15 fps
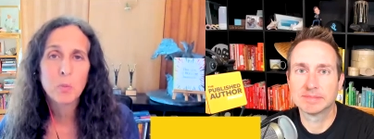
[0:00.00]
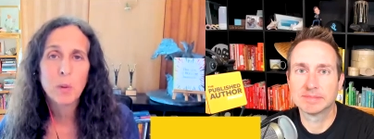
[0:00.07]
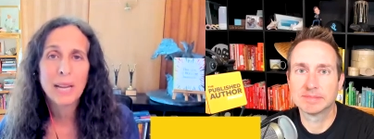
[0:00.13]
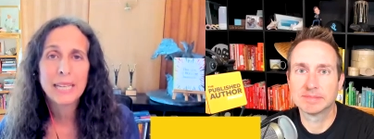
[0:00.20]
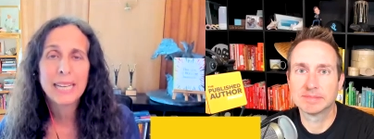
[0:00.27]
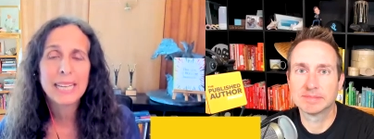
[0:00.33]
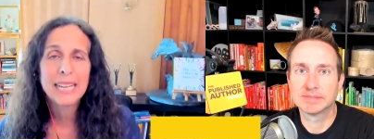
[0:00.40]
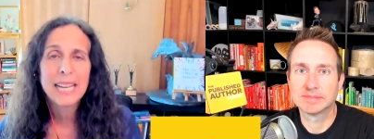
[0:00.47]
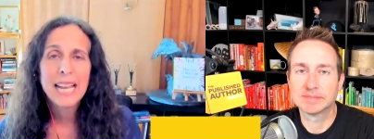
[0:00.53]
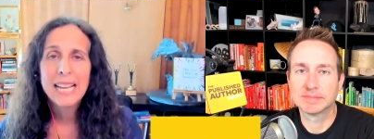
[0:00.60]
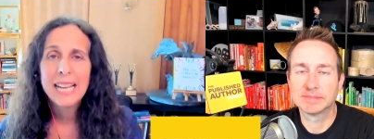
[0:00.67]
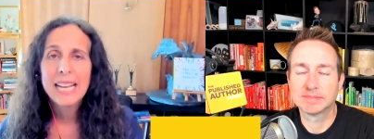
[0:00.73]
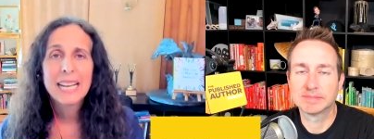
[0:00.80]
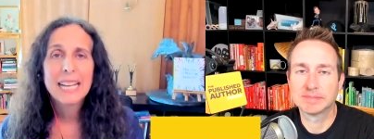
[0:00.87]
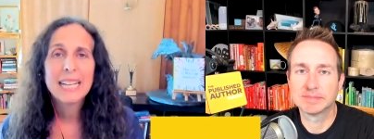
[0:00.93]
Speaker 1: writing,
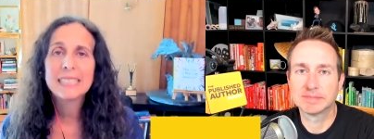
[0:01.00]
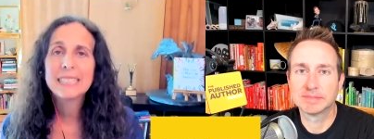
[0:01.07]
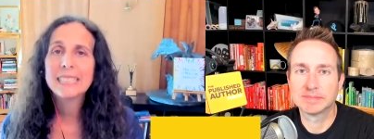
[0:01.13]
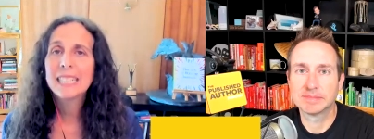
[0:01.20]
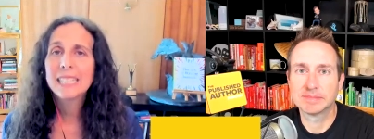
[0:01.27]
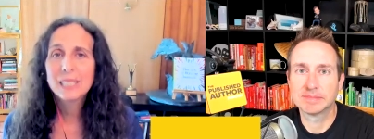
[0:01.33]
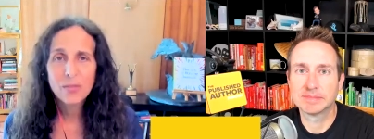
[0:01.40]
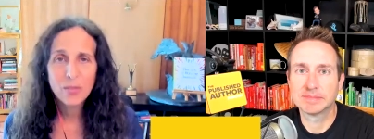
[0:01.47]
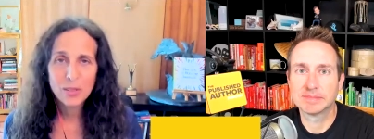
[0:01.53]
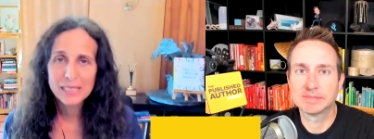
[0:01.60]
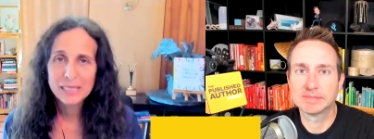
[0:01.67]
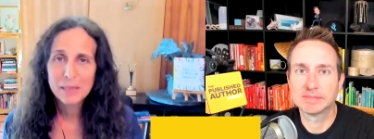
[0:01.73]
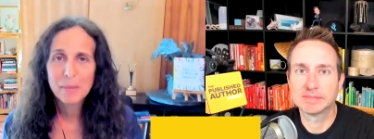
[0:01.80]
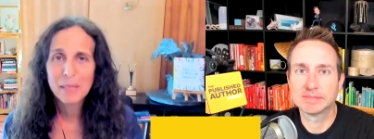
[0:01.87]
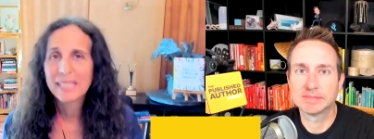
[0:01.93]
it's his
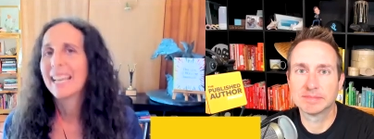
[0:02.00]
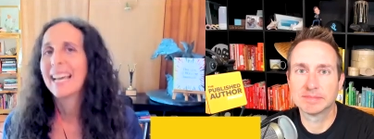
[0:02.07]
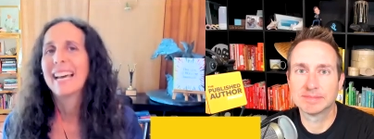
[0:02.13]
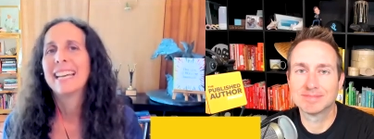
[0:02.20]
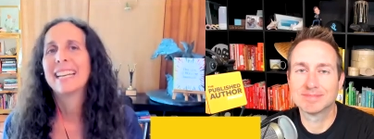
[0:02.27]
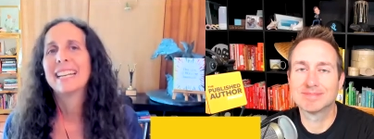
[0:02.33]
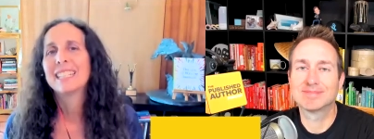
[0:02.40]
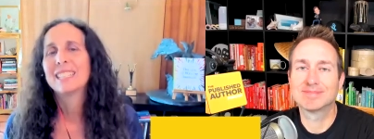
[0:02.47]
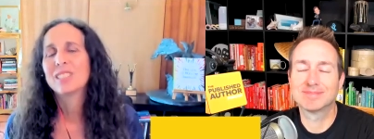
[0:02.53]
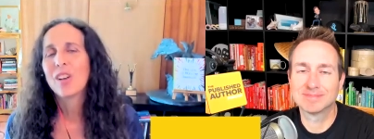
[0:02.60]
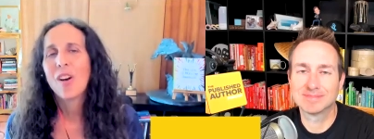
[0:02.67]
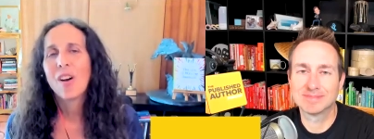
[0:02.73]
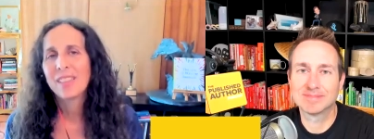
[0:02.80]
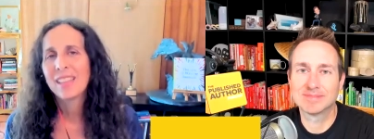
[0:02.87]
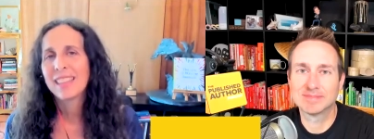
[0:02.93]
voice in my head and it's
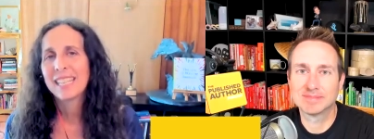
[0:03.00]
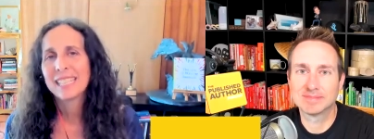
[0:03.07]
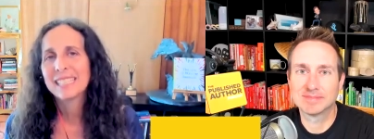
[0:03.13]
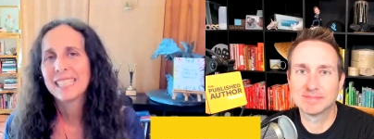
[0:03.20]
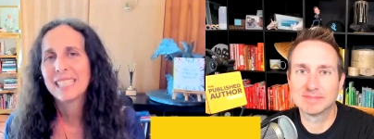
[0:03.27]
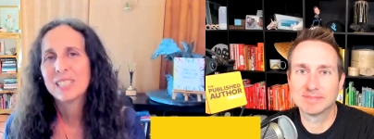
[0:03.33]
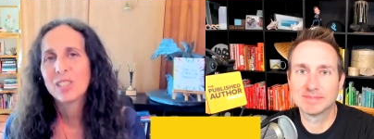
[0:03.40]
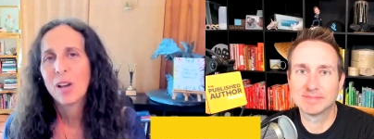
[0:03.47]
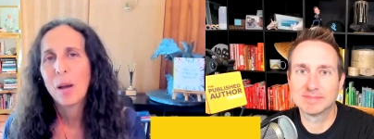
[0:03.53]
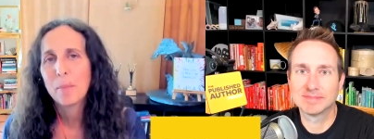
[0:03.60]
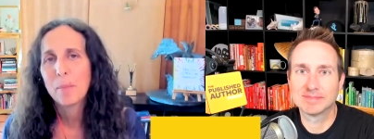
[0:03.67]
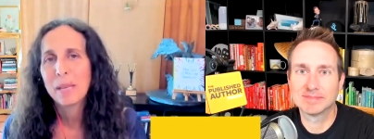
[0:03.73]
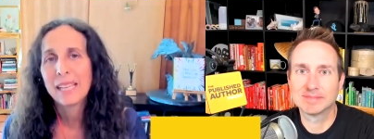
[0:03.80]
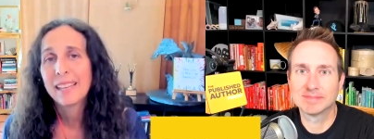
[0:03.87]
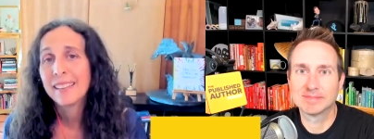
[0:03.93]
all the things he taught
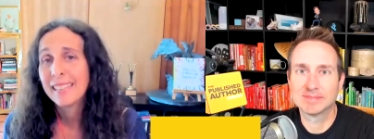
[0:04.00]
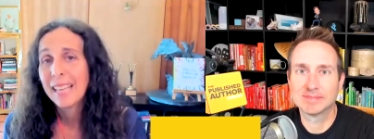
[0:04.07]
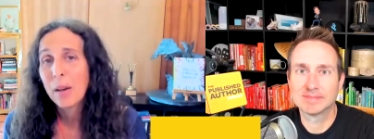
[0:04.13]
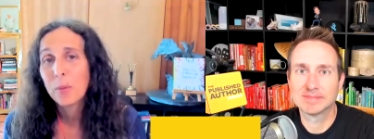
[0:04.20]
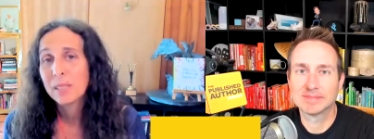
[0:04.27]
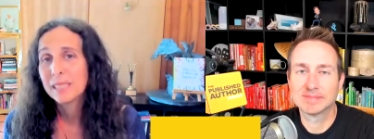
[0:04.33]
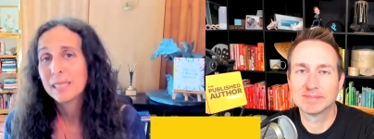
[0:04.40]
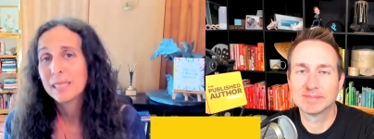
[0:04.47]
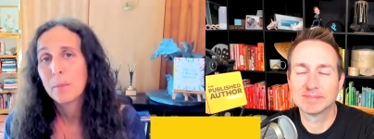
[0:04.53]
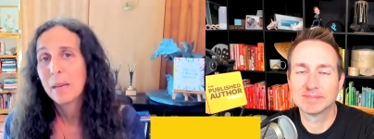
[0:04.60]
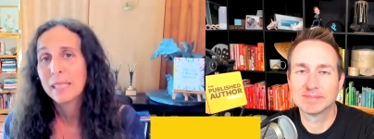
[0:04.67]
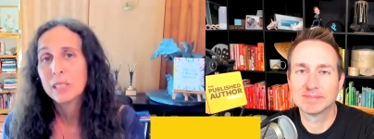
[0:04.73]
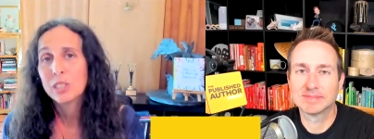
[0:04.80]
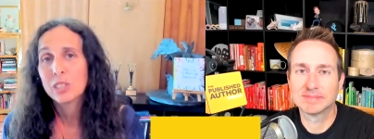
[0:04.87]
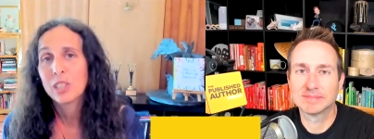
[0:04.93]
me in that one
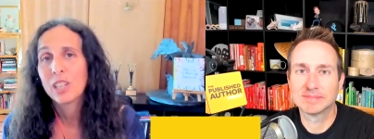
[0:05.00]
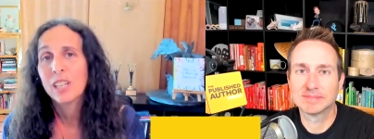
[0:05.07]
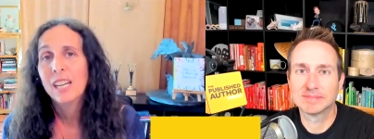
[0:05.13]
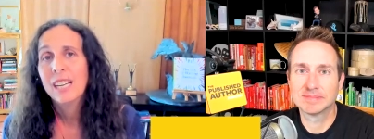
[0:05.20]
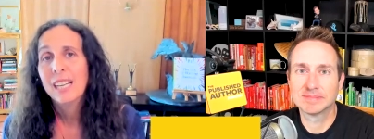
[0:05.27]
semester